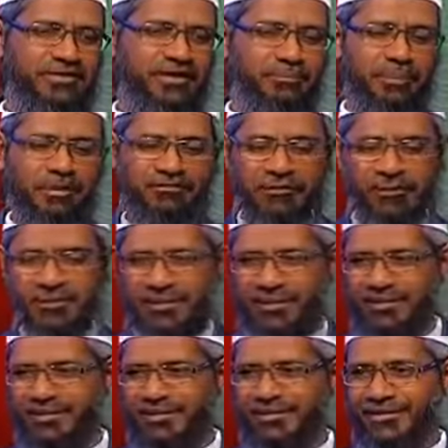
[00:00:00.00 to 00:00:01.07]
is it
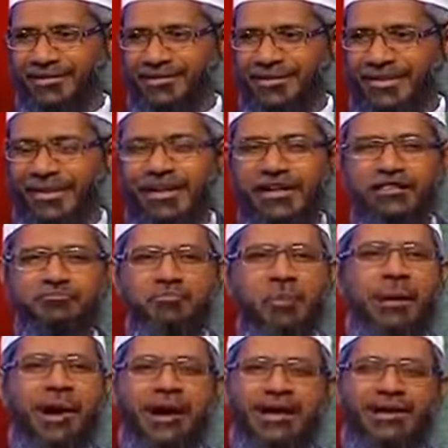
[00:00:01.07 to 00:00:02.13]
preferable? It is
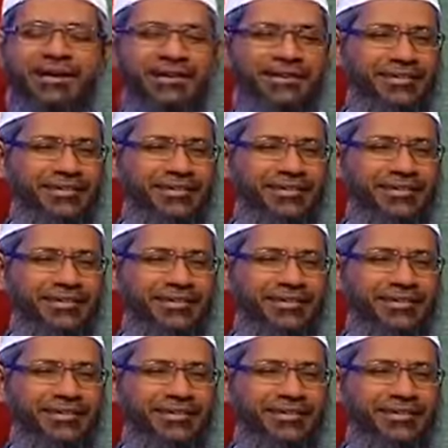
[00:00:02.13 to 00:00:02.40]
mubah.